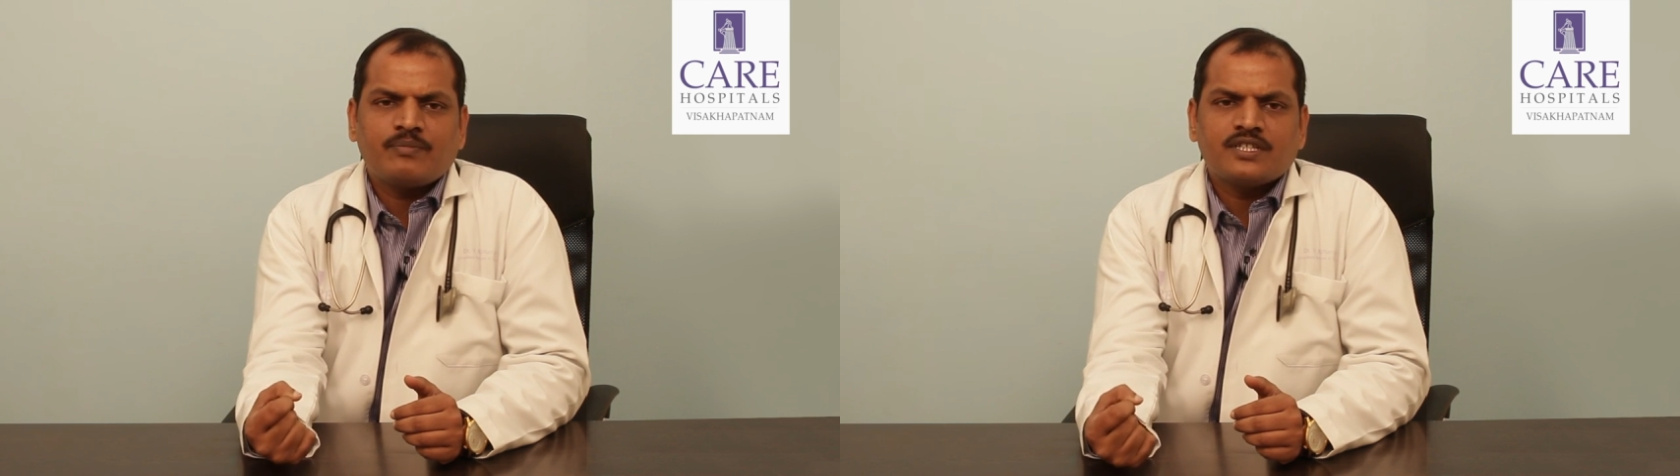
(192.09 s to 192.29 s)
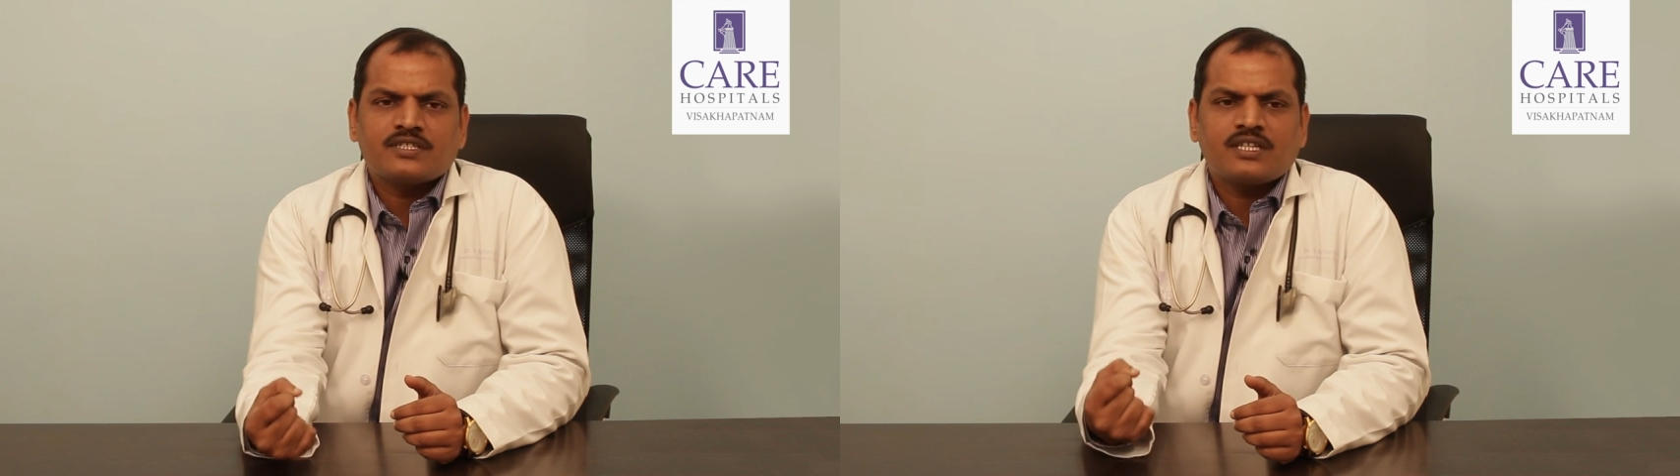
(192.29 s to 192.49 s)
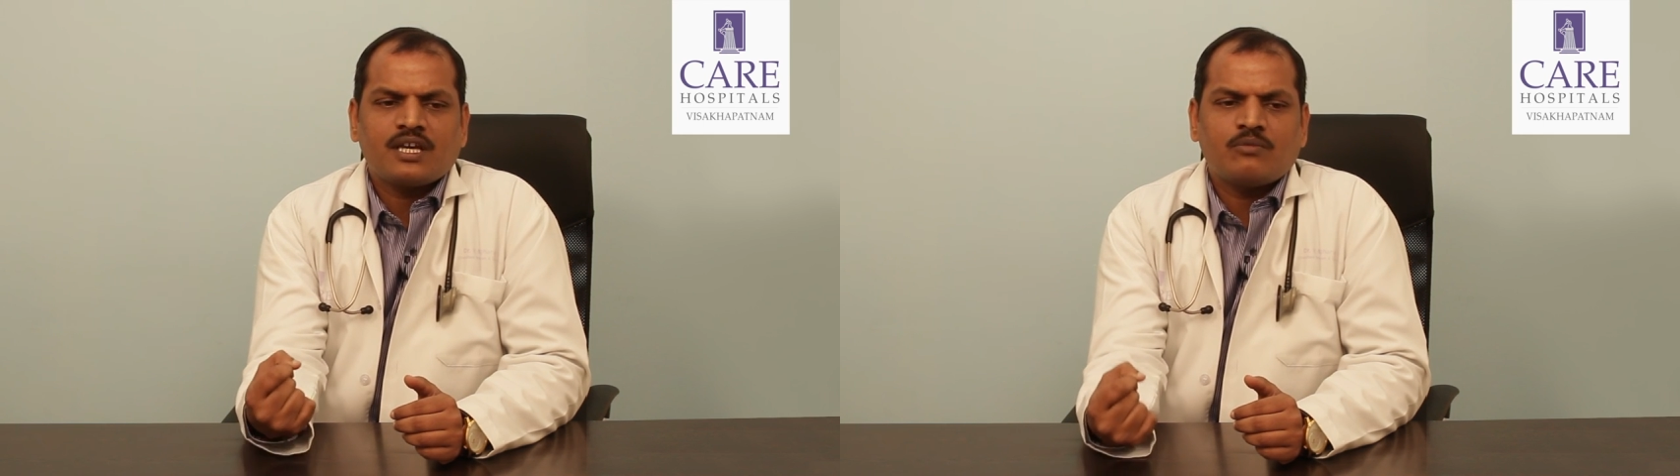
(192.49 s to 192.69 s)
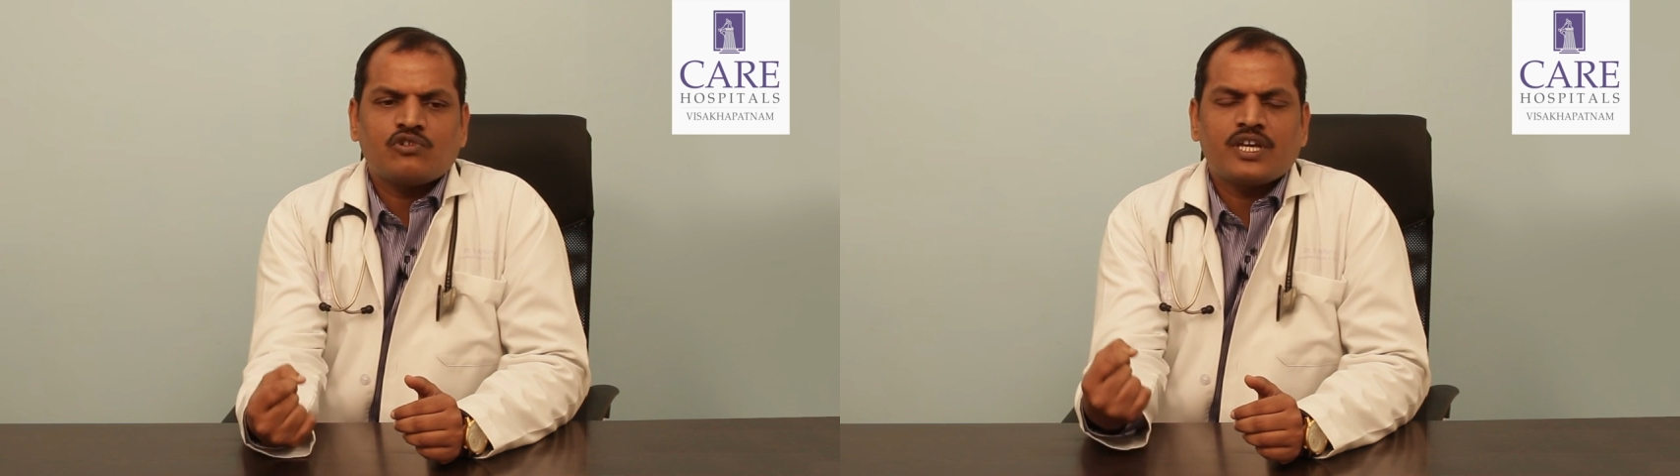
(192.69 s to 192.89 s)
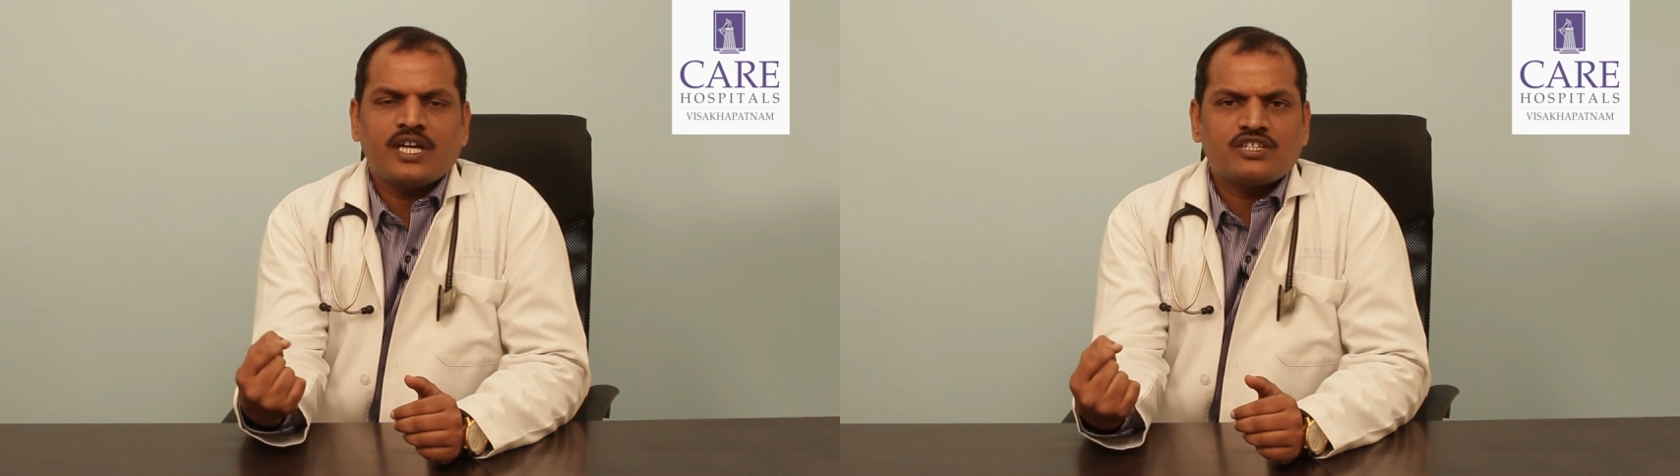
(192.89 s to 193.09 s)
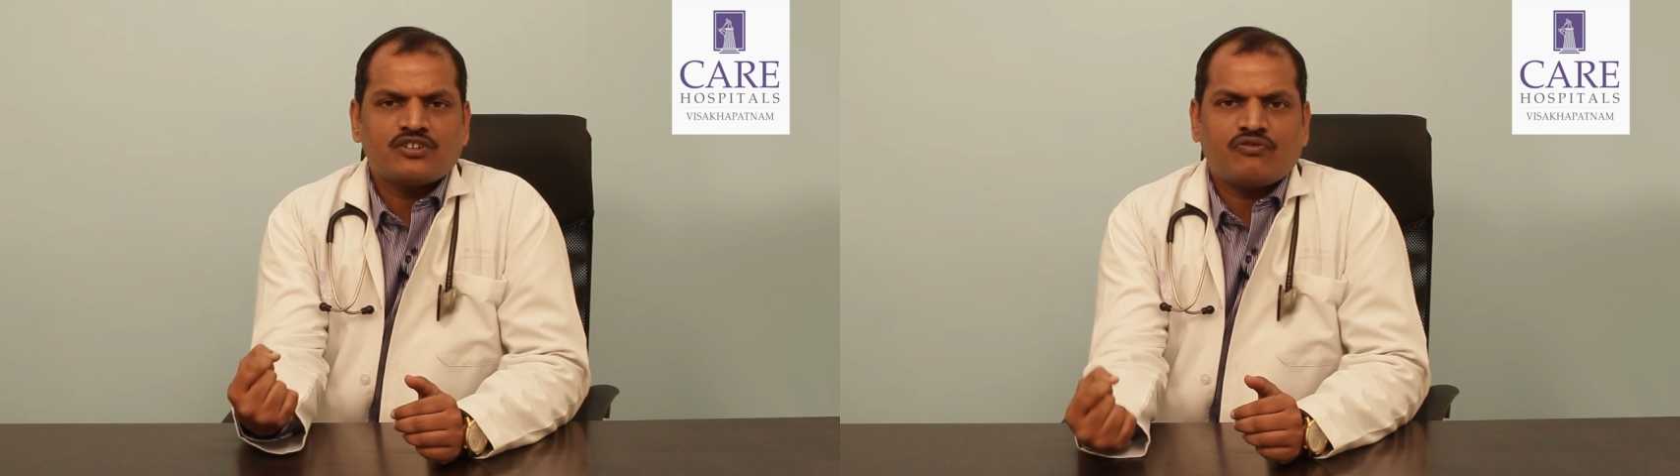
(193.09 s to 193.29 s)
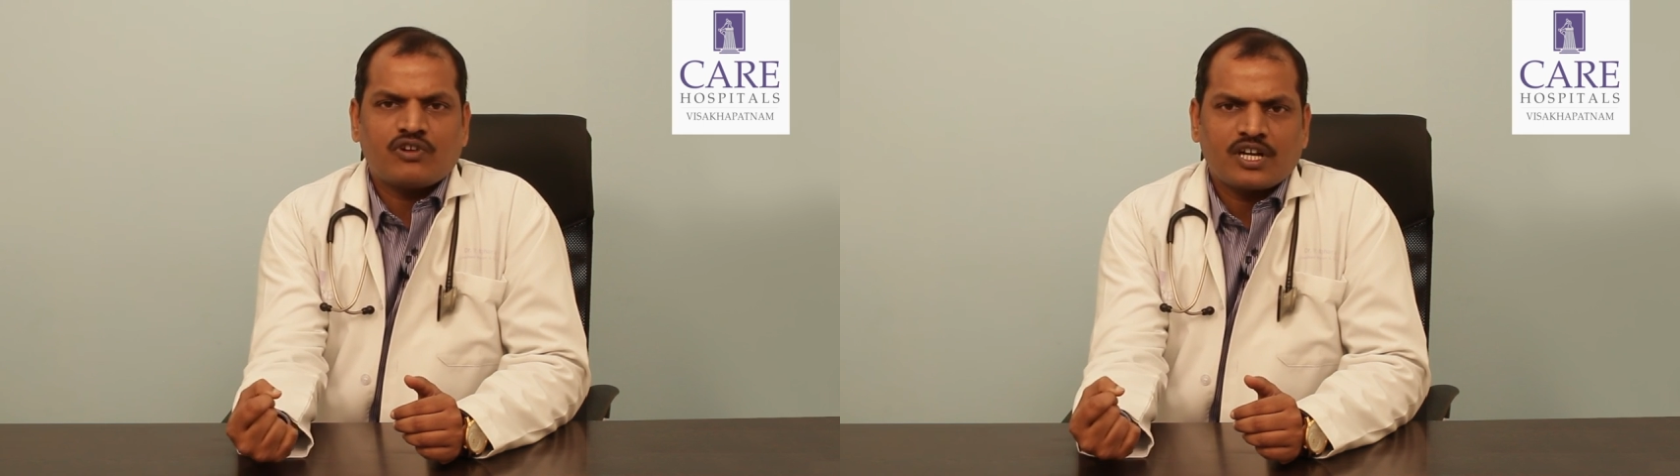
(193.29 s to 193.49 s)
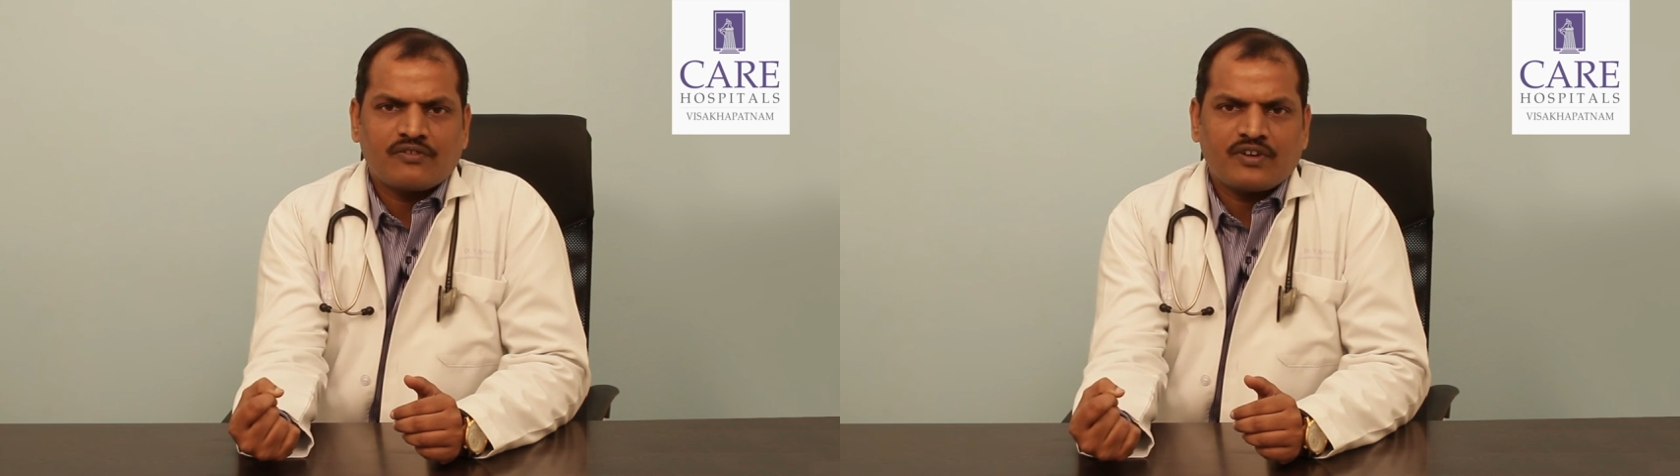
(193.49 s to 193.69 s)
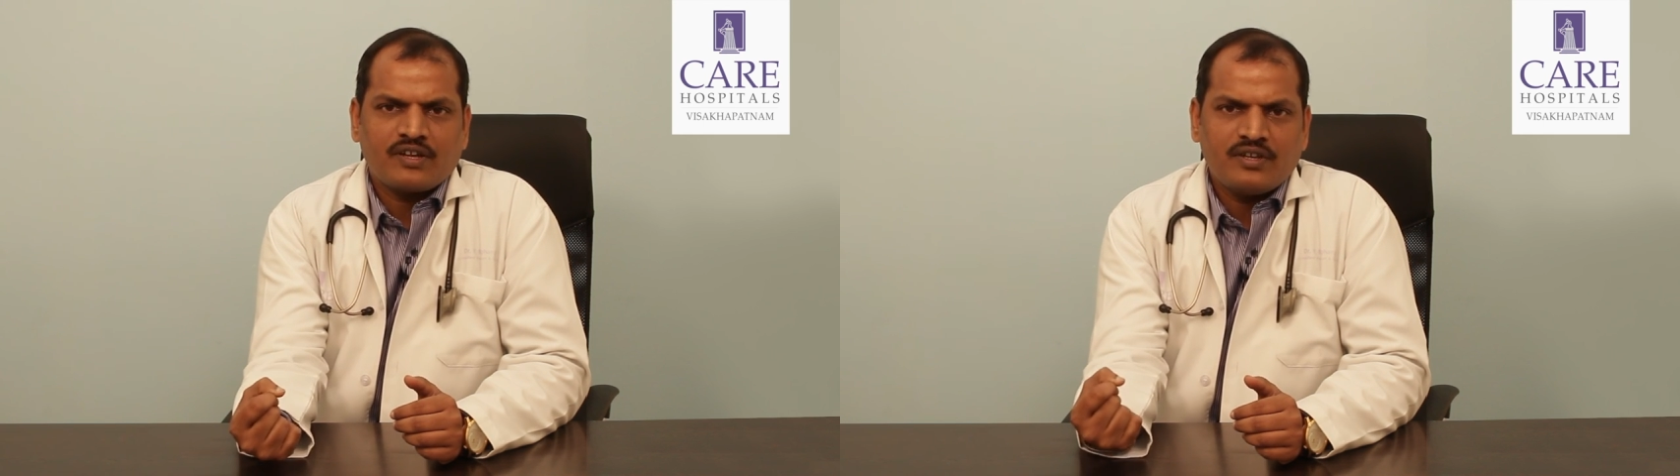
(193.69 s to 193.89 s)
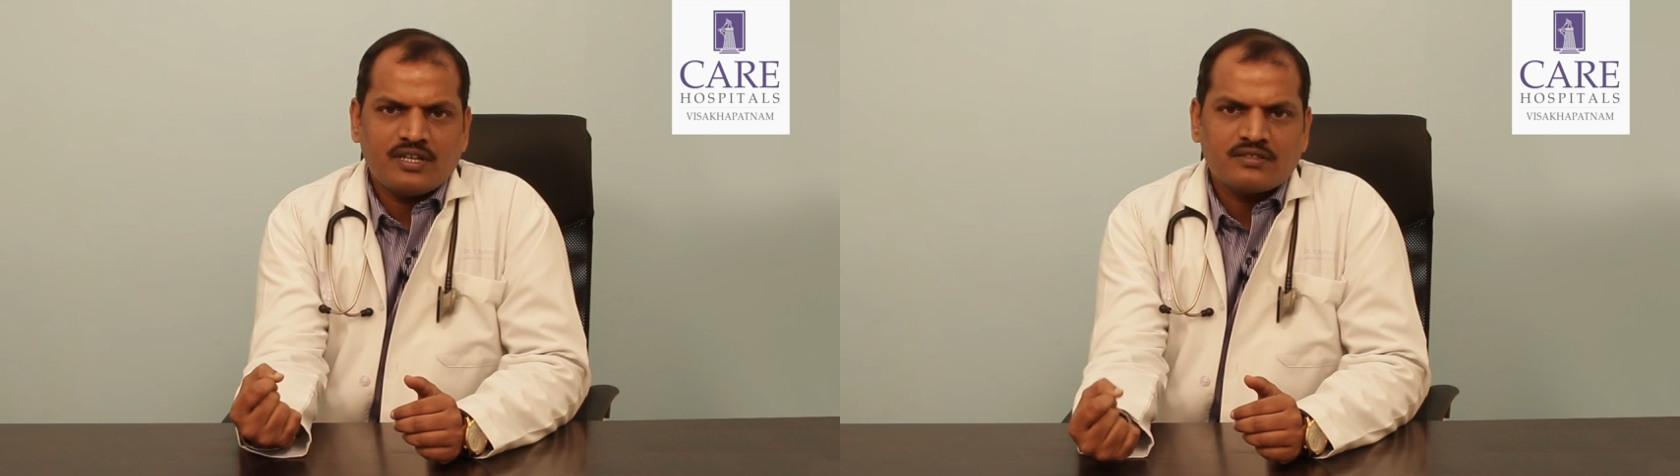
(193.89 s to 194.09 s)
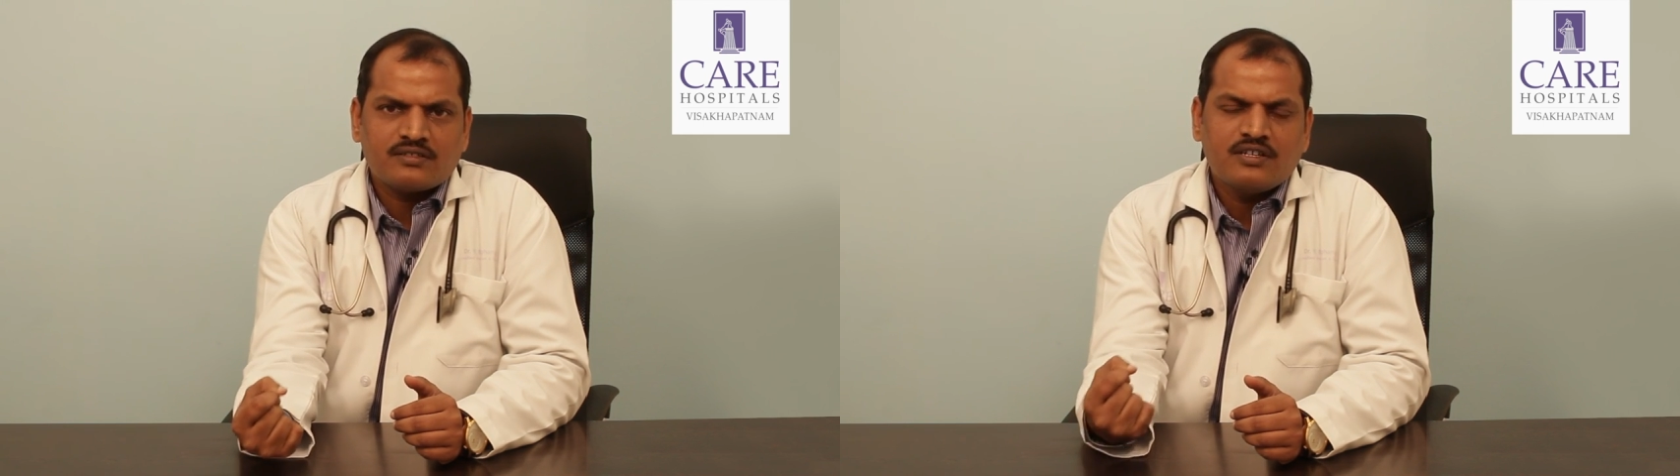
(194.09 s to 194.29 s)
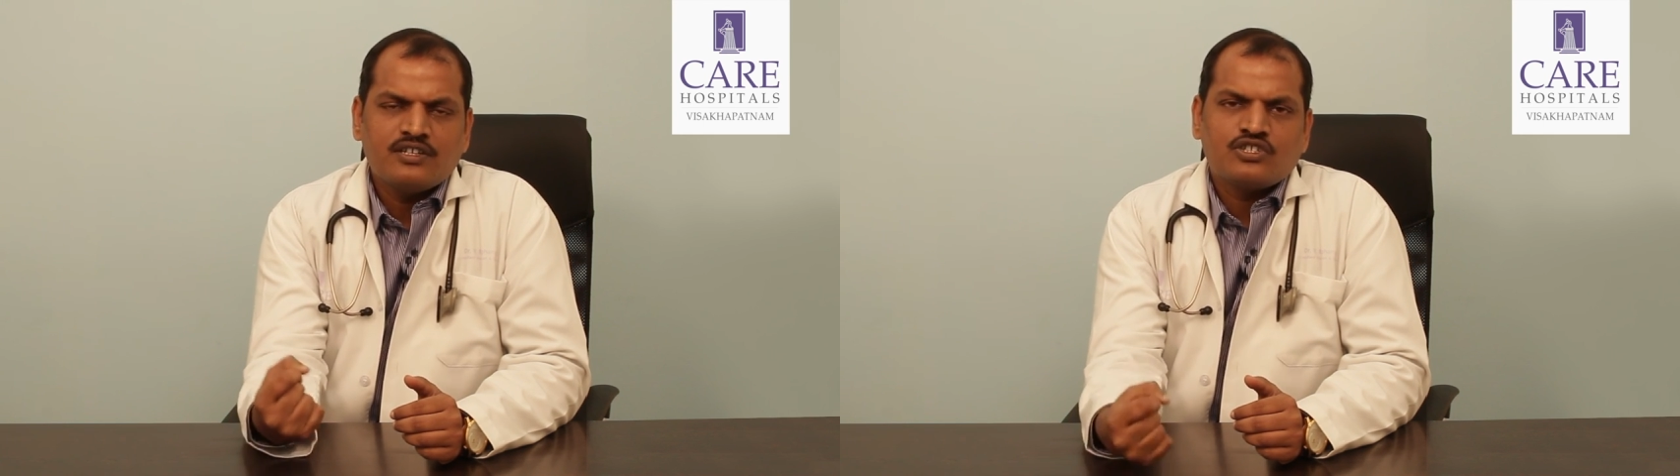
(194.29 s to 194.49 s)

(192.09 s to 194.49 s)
person above the age of 45 years